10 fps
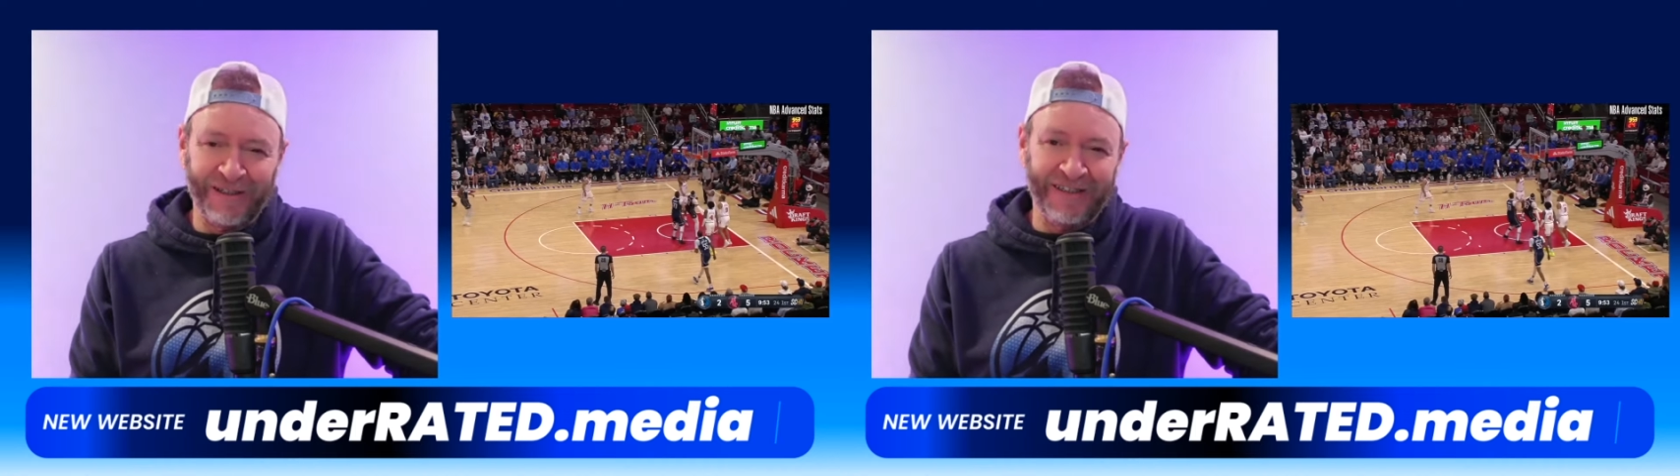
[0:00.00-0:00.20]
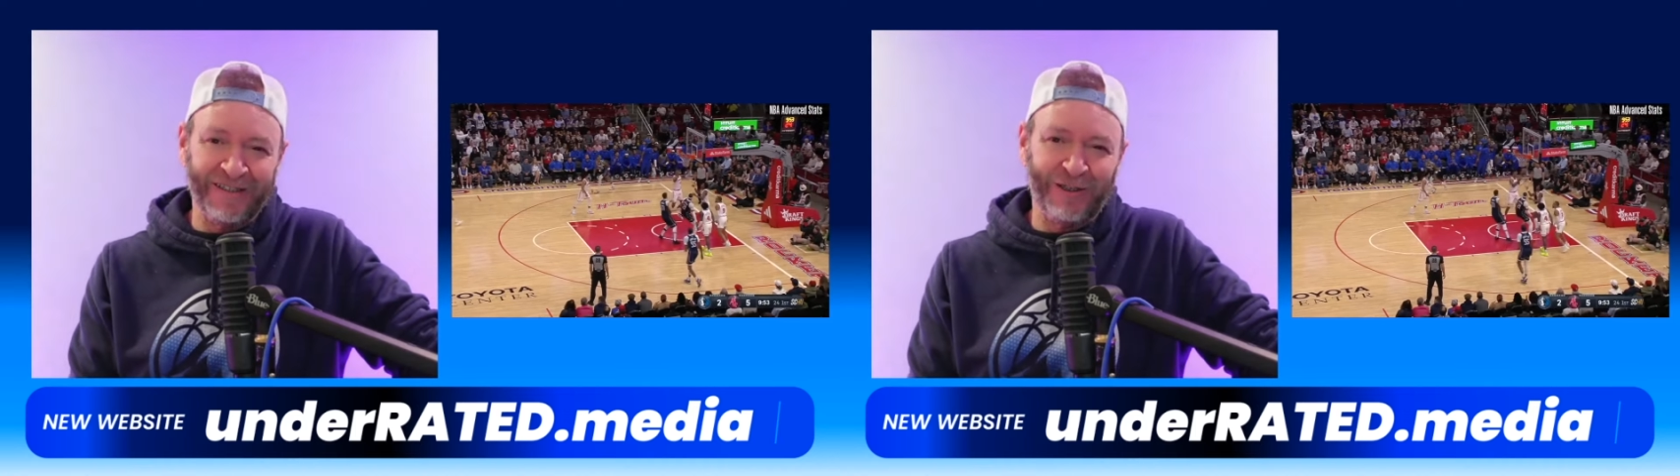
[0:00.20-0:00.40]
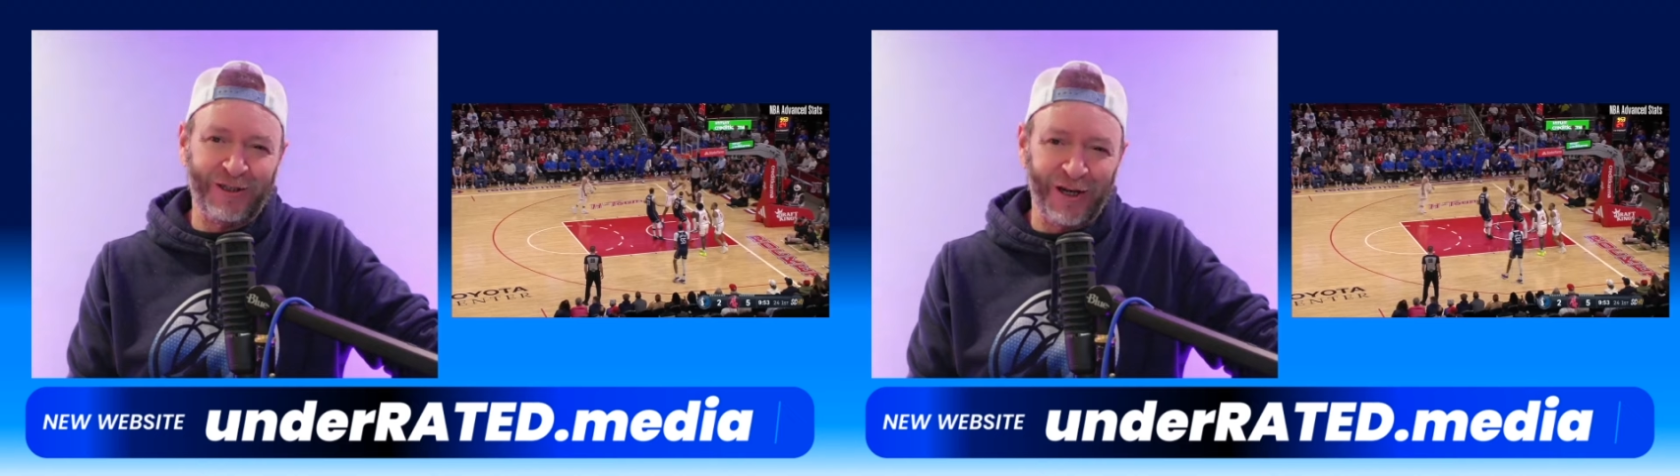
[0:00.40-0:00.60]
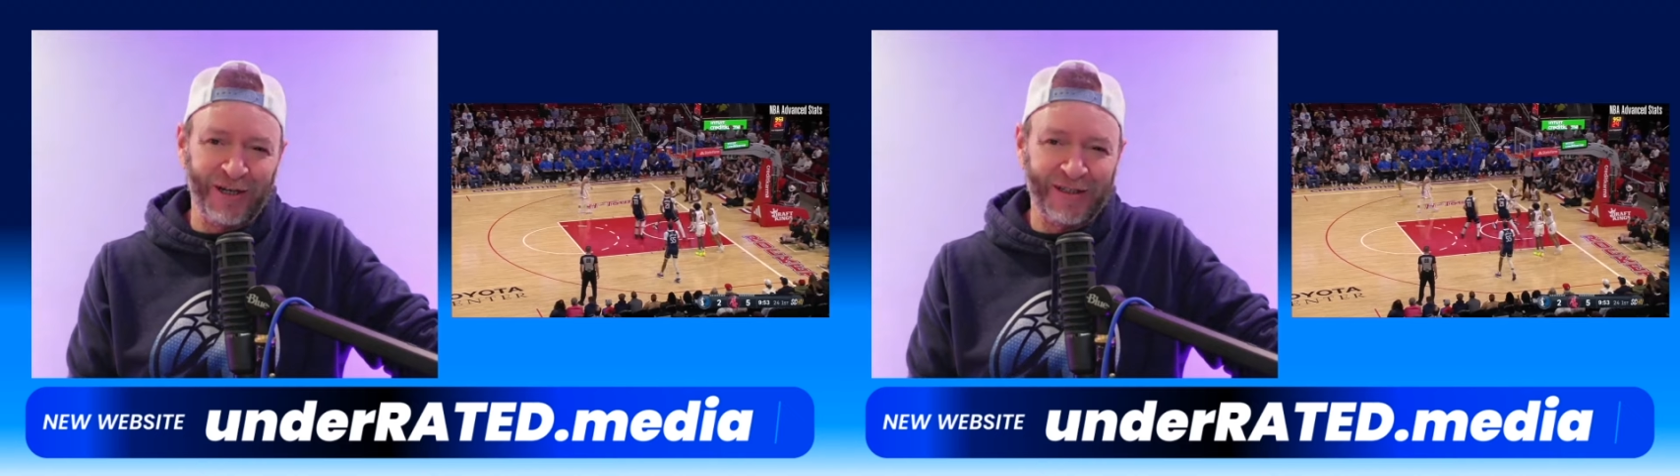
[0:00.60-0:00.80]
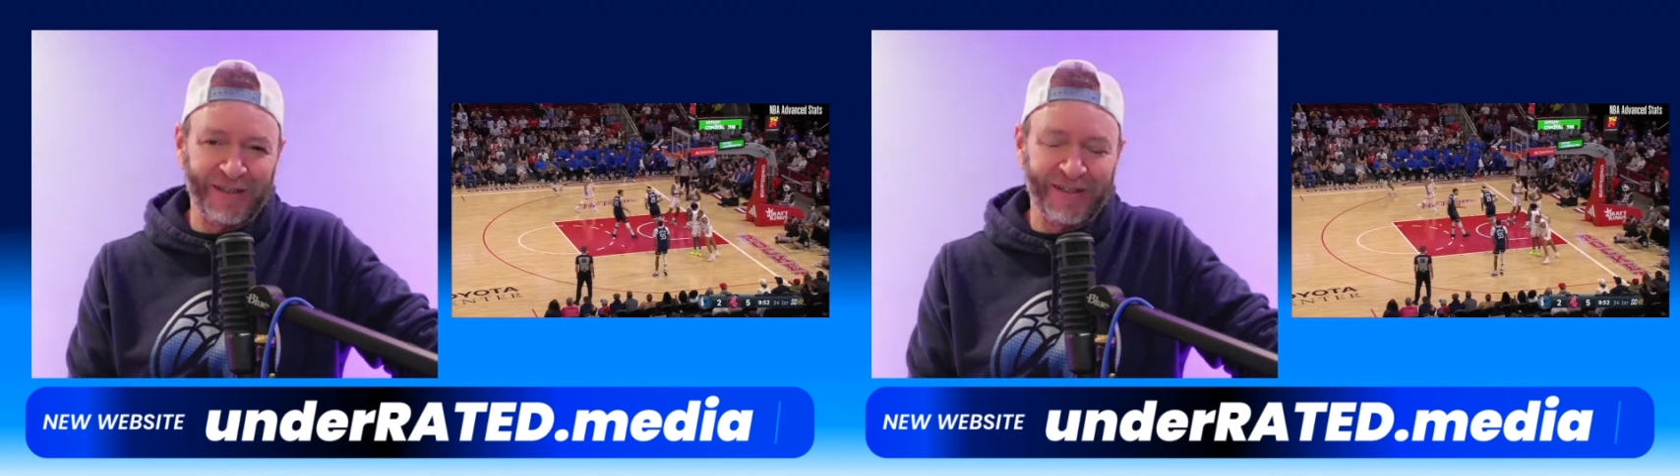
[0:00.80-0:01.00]
is
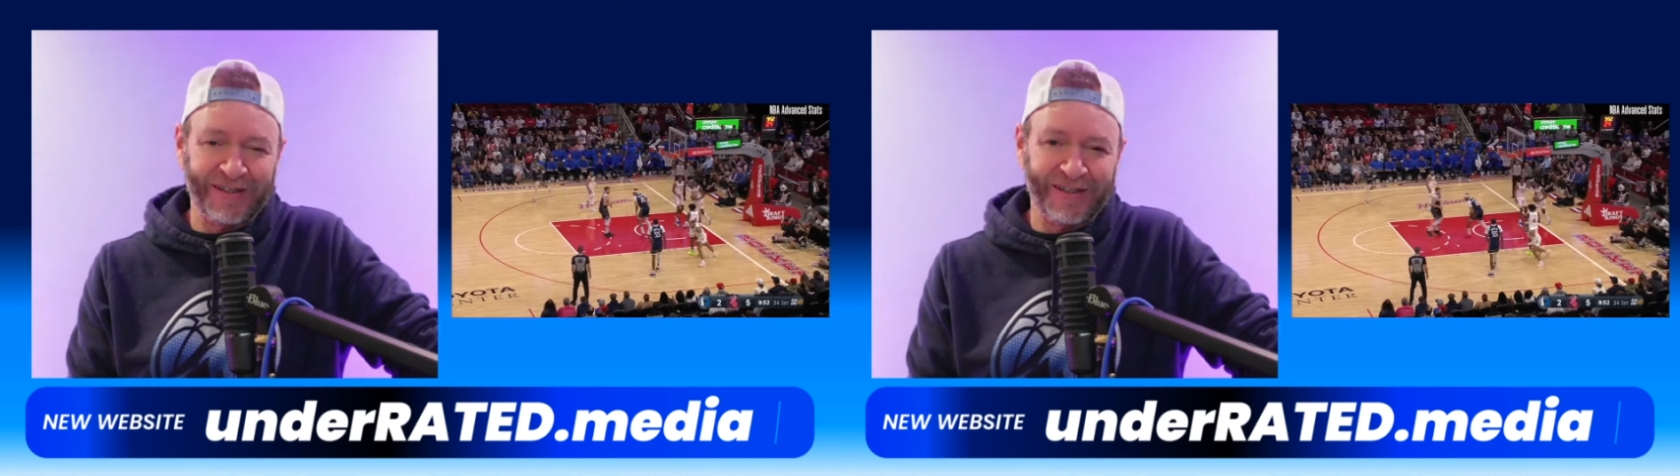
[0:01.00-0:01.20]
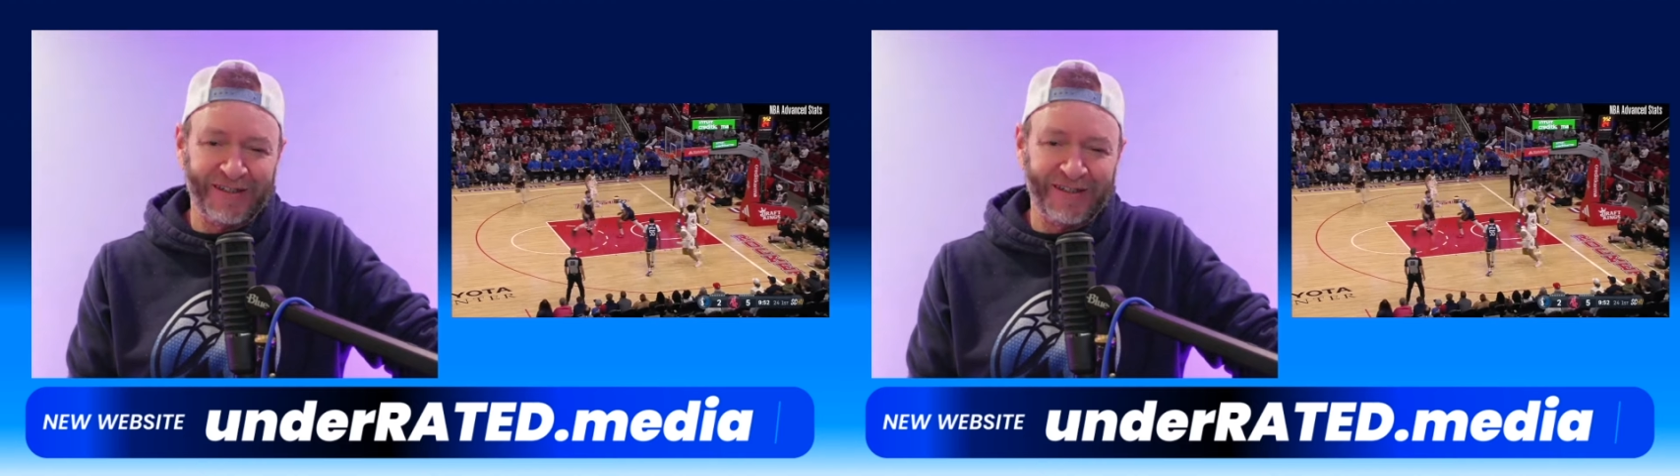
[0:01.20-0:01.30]
just,